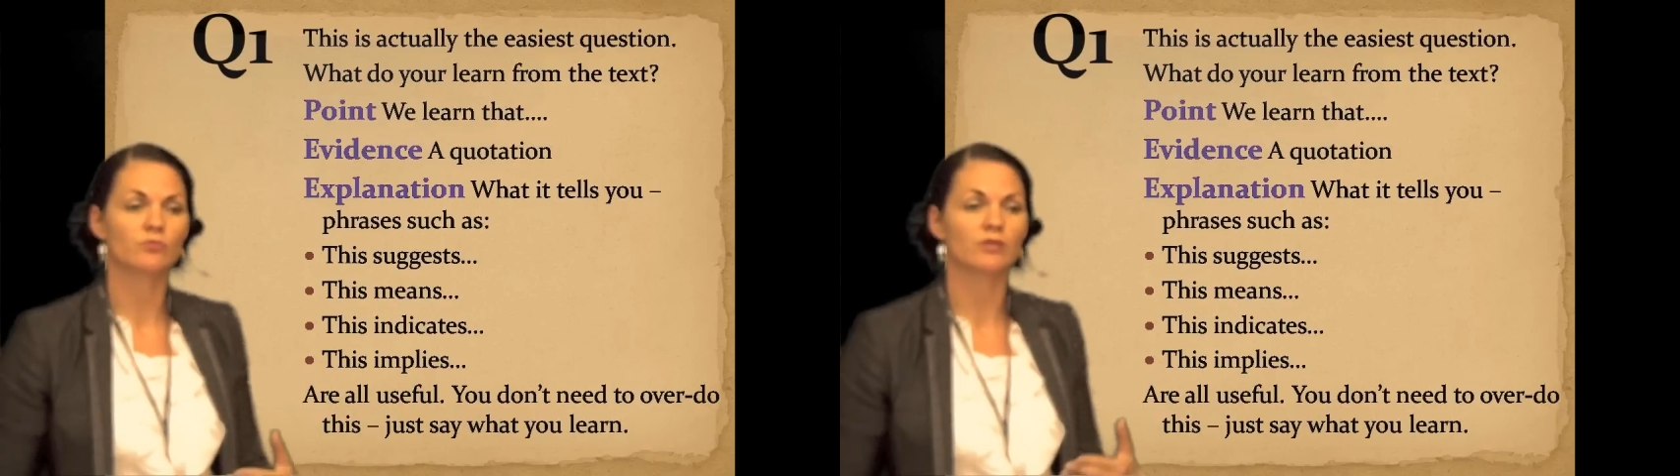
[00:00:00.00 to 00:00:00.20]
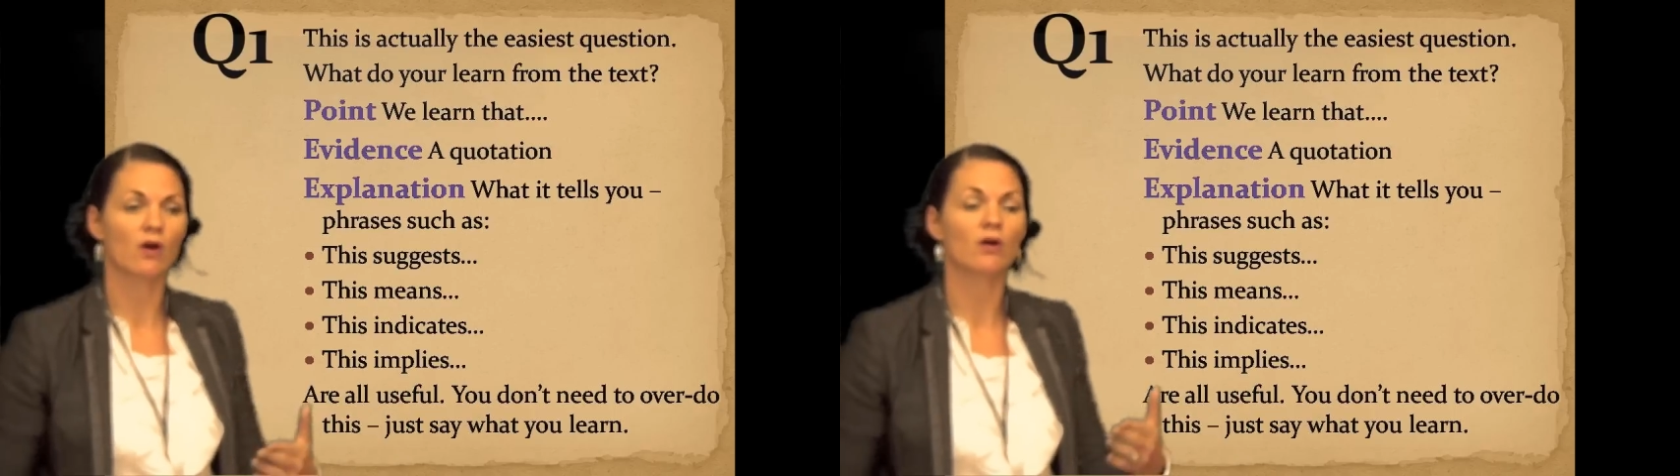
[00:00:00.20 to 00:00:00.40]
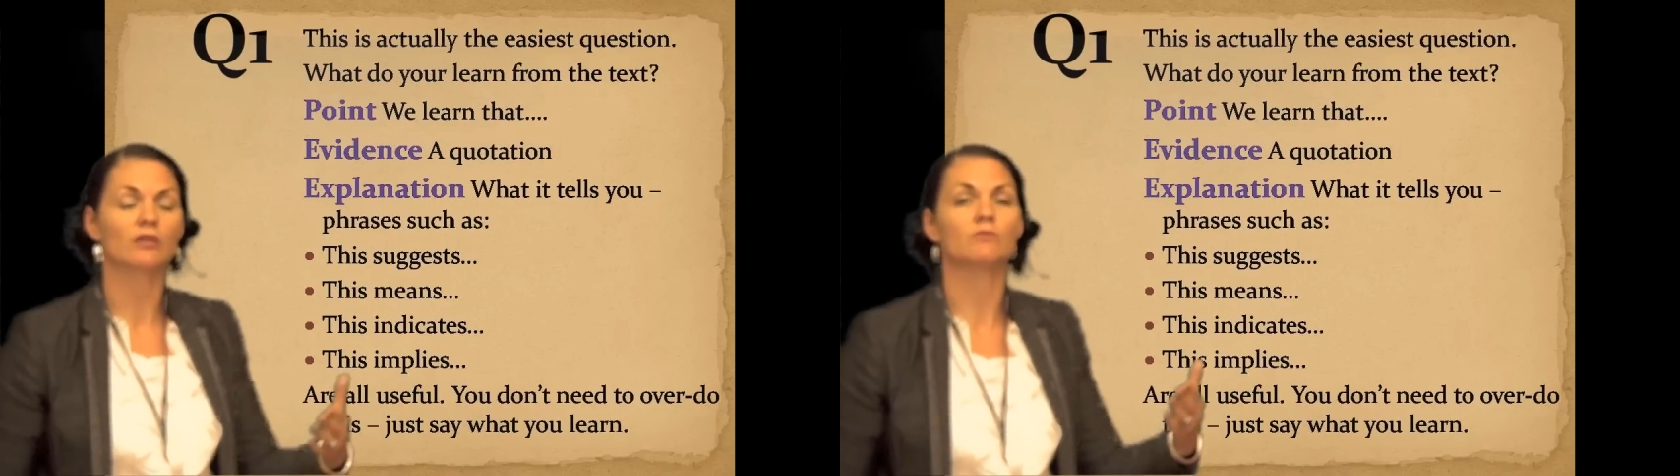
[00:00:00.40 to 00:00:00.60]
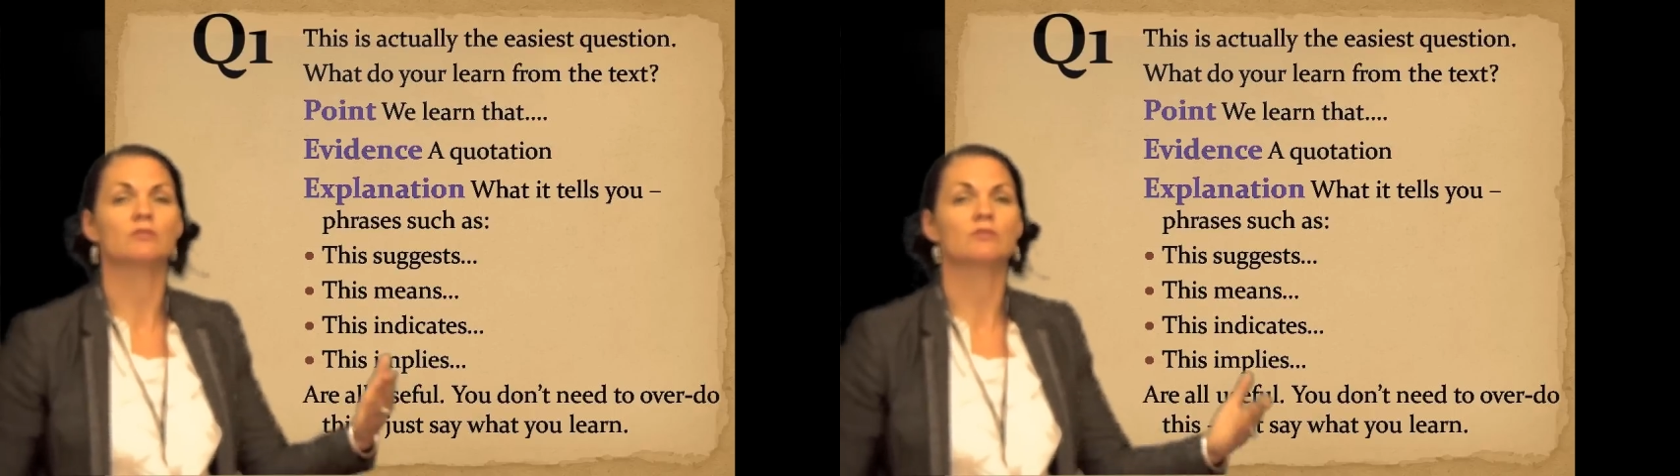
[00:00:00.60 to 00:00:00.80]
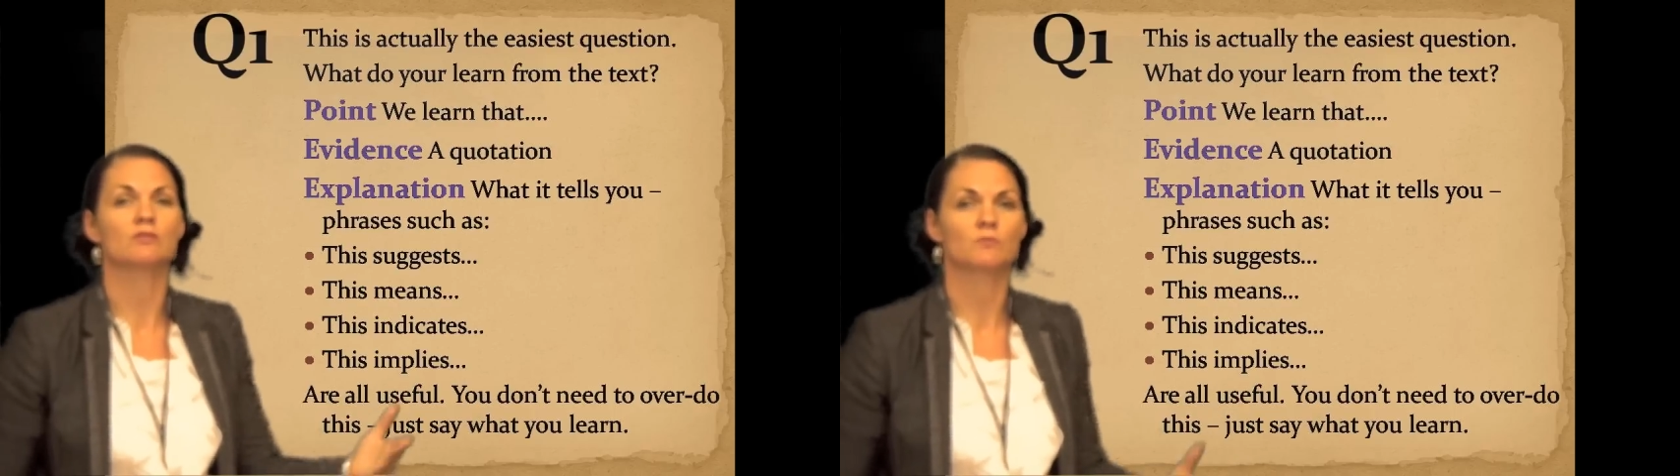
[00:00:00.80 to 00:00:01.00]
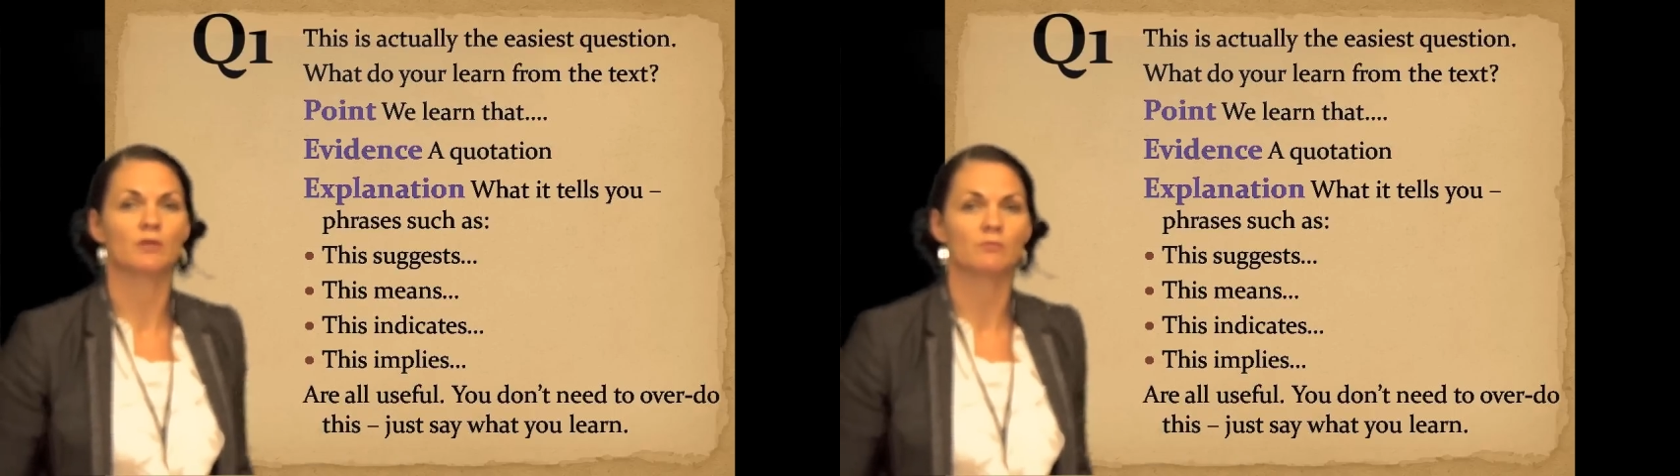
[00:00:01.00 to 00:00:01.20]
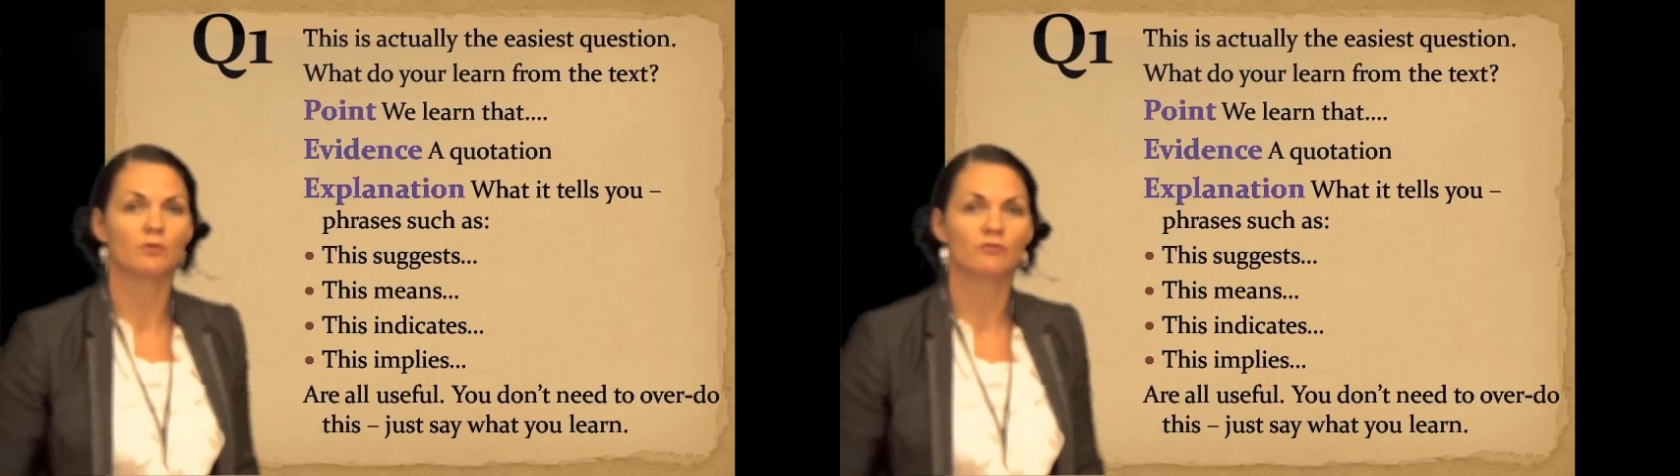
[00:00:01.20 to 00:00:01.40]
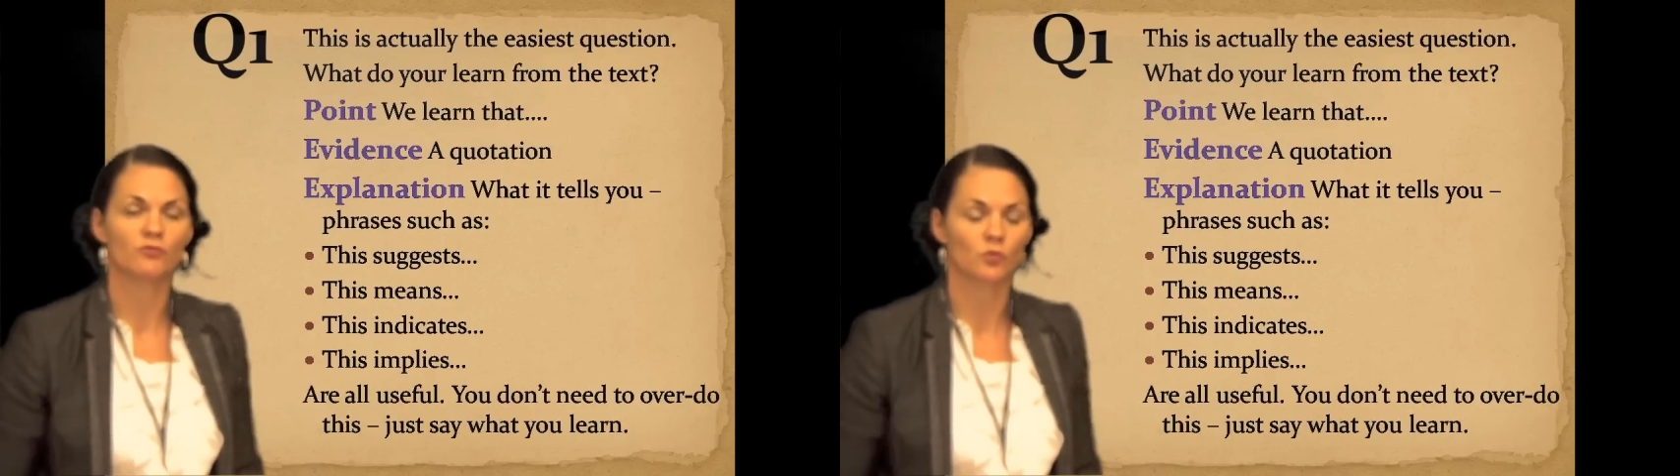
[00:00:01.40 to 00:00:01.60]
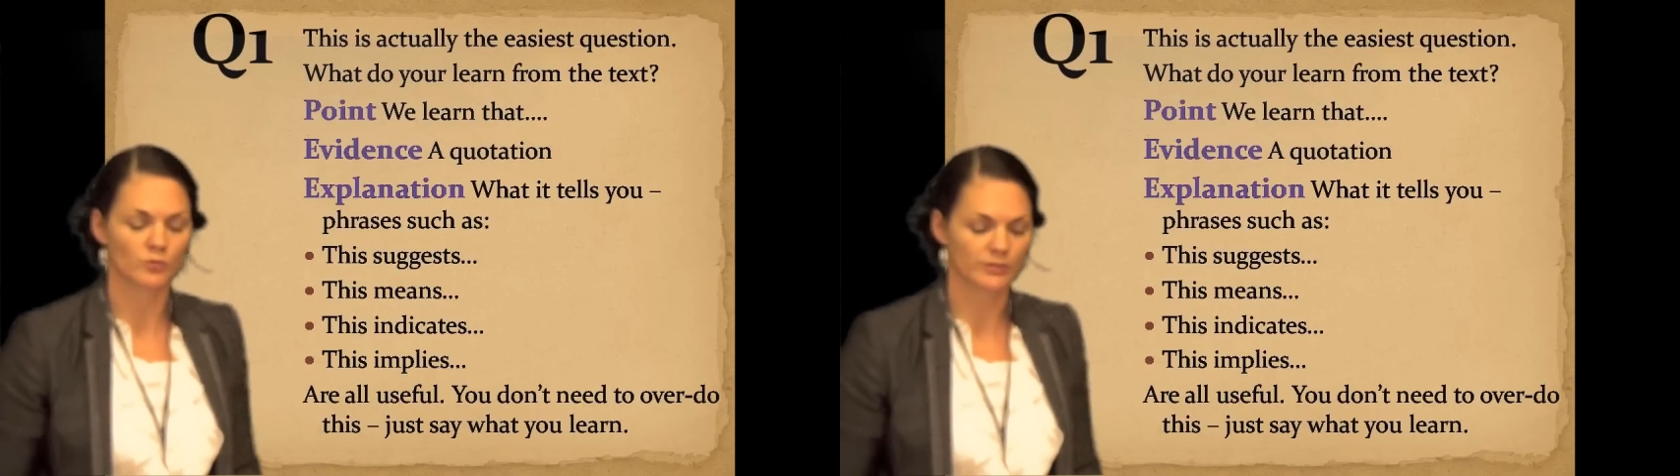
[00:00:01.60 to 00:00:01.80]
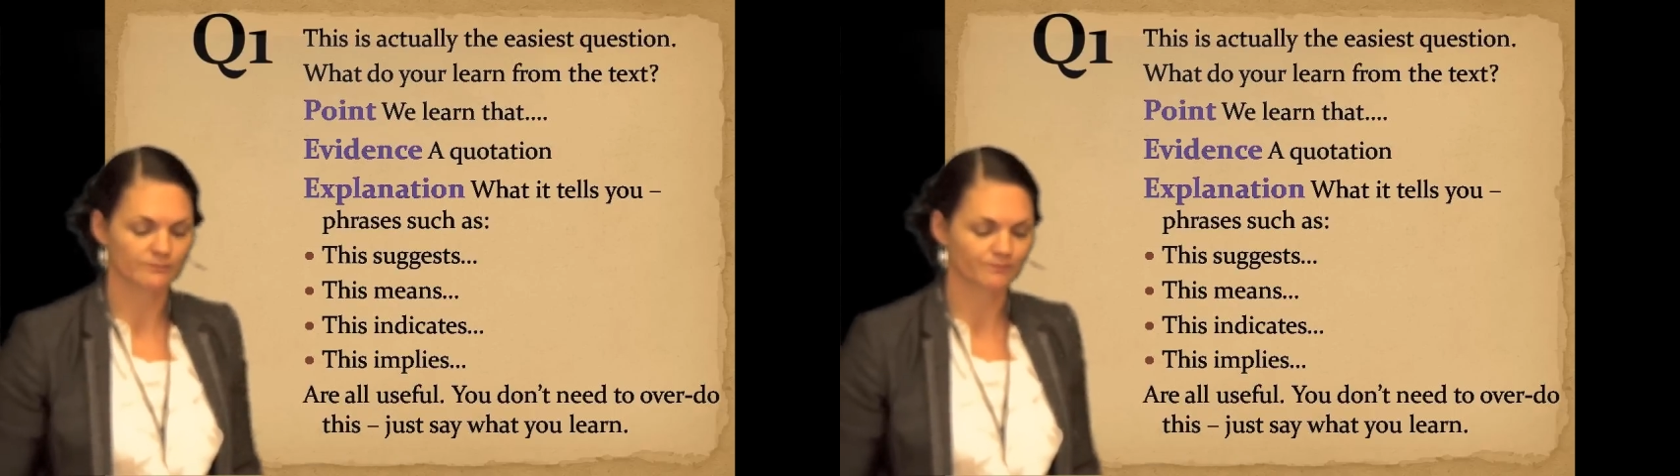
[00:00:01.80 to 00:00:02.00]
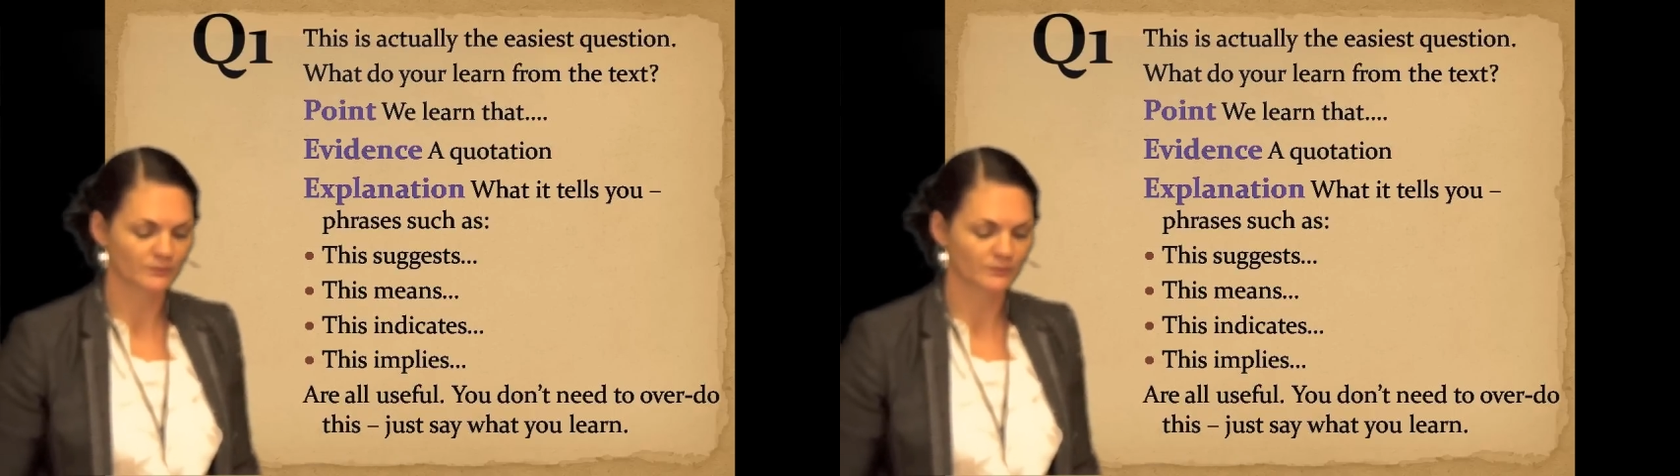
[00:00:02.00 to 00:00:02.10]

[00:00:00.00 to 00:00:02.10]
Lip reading: the argument that's being put forward,